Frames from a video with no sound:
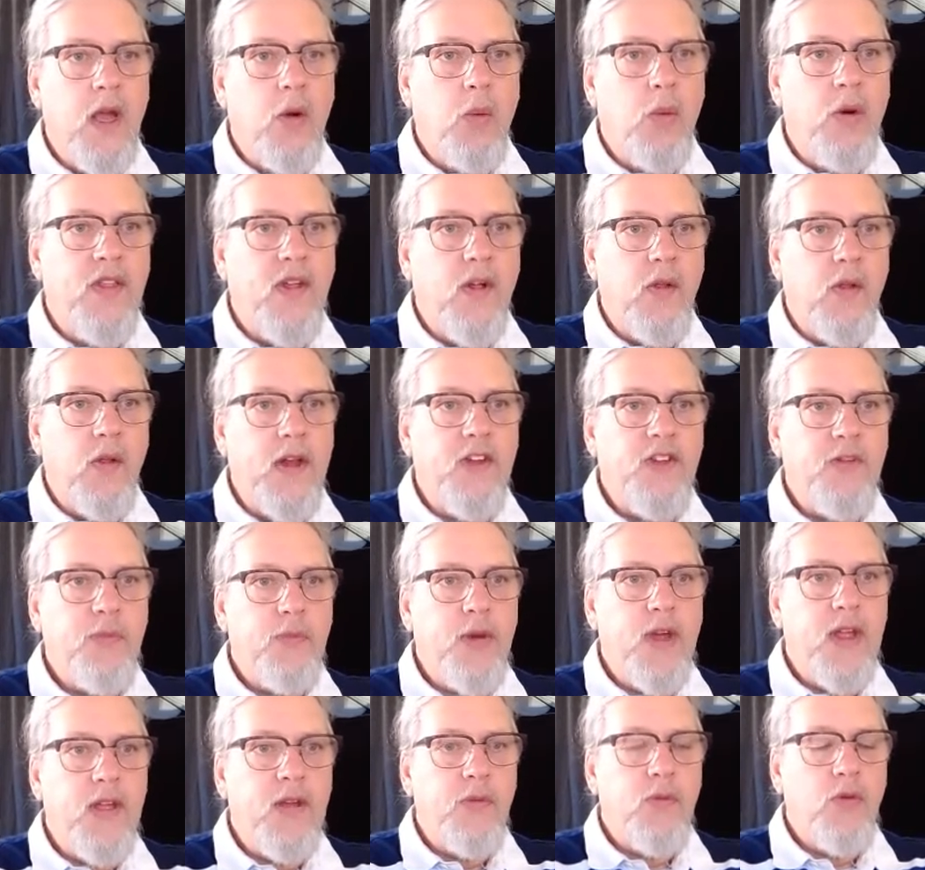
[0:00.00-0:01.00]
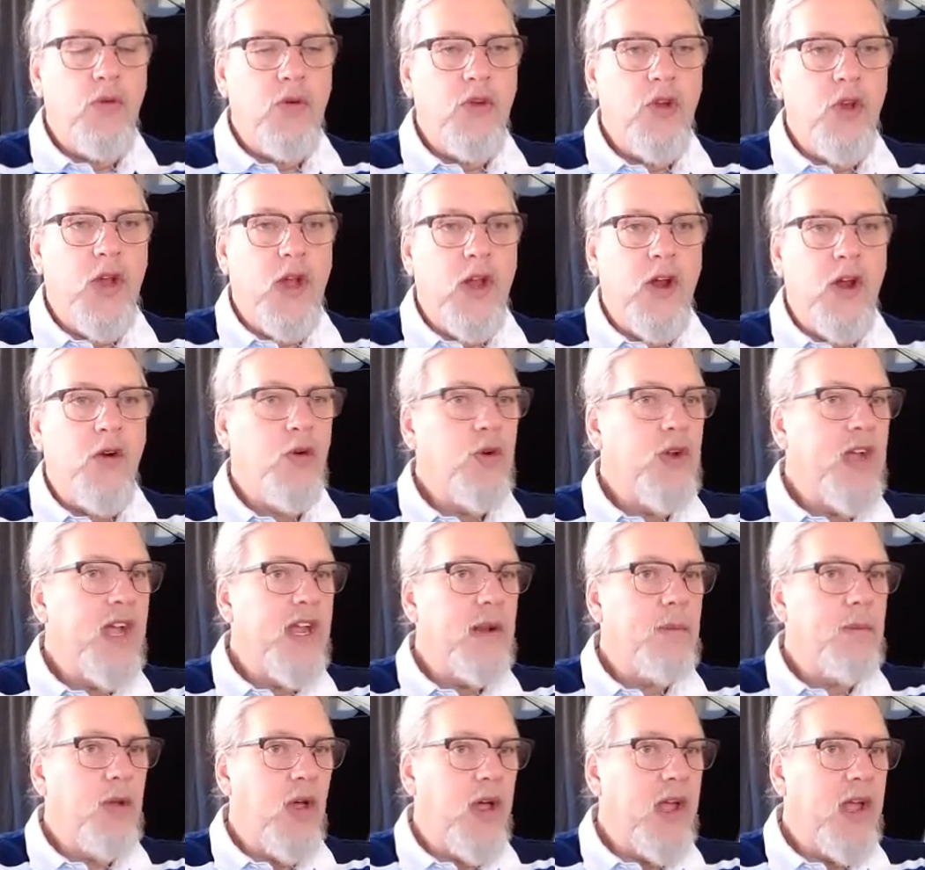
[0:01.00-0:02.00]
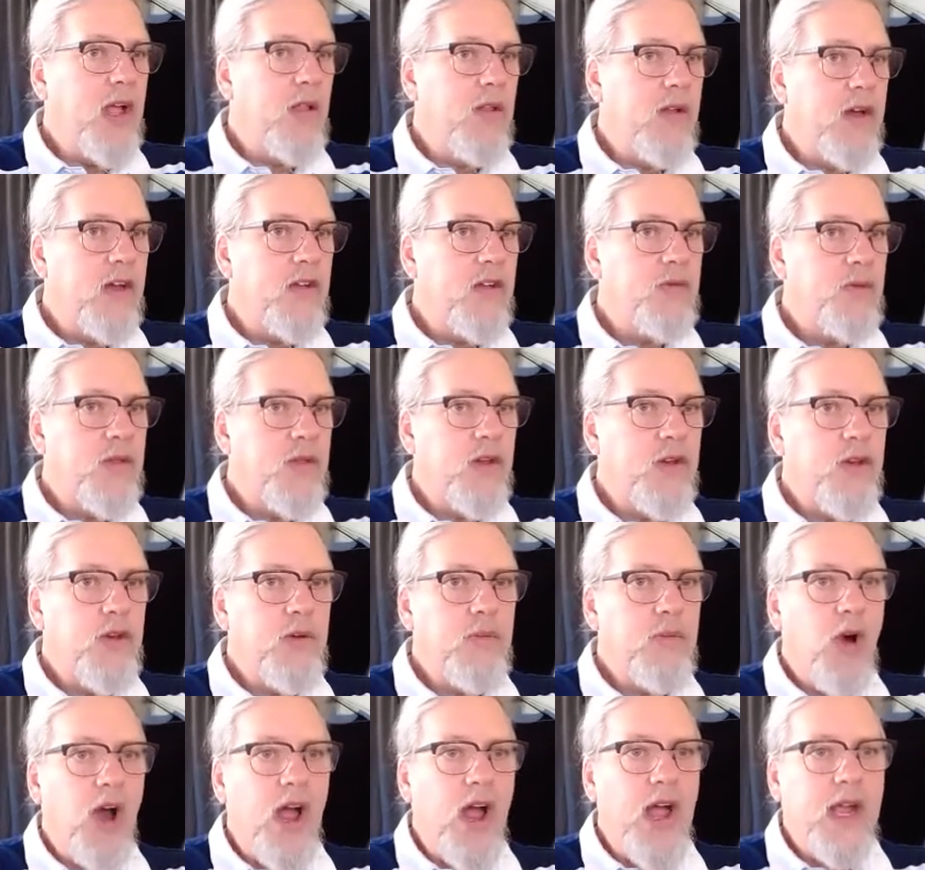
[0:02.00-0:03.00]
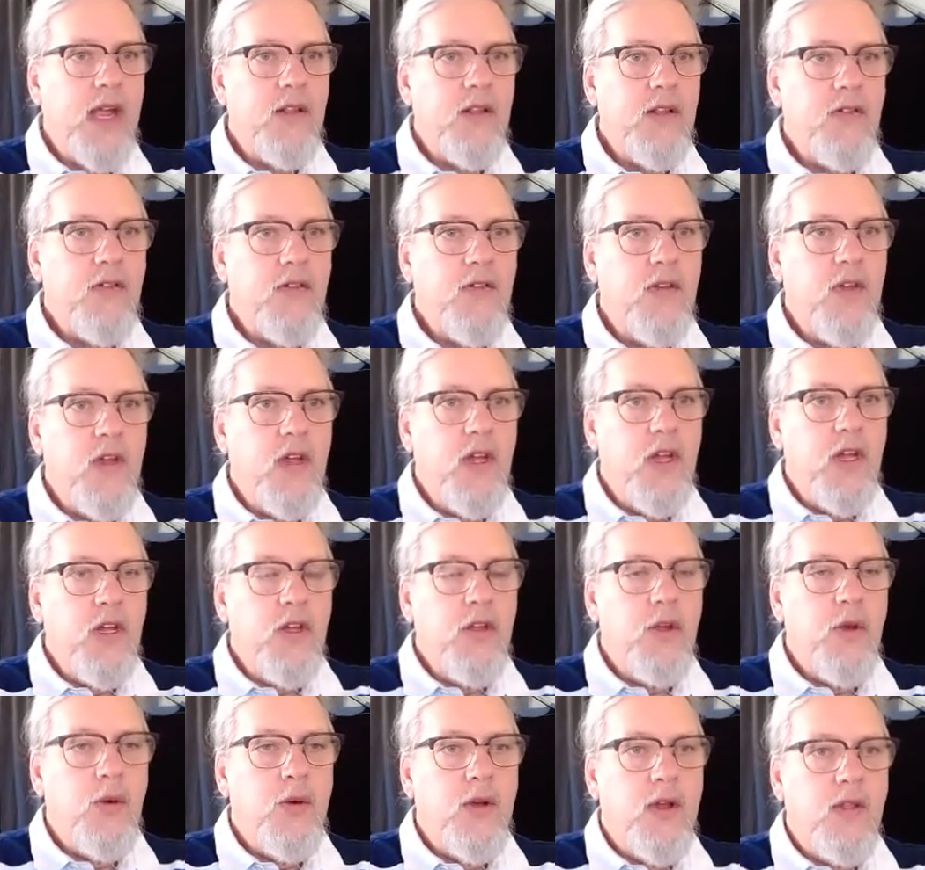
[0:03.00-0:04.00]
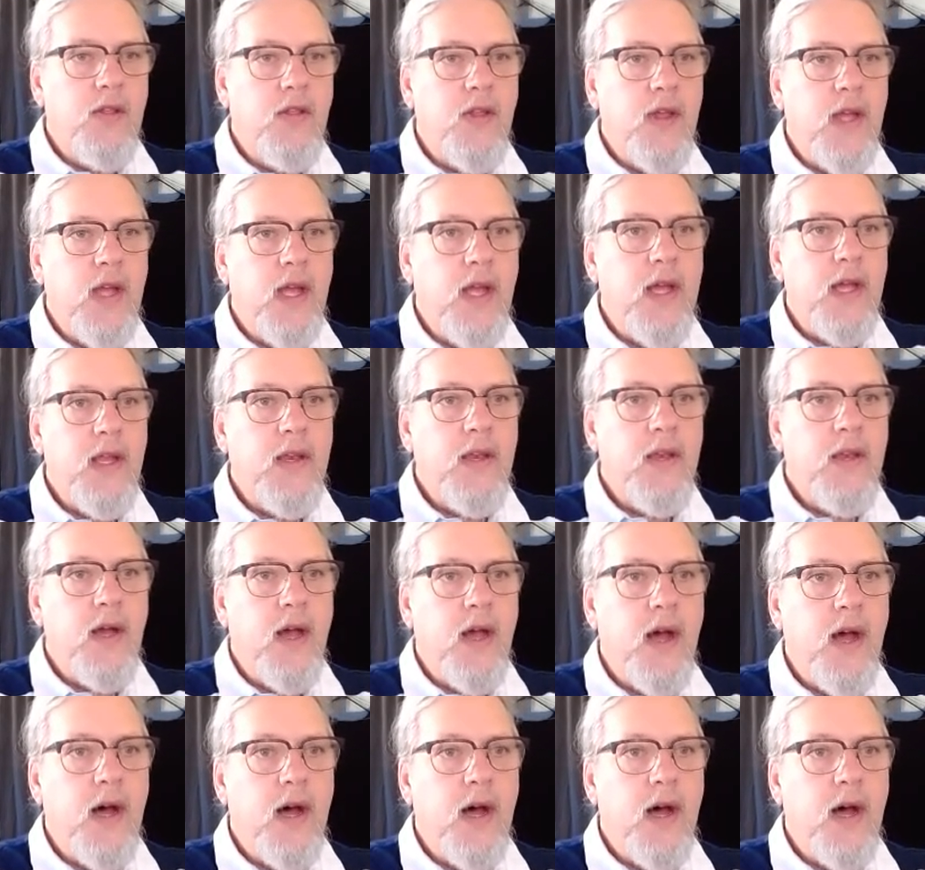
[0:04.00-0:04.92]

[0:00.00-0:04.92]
With a list, you can create a blank list with the two brackets. You can then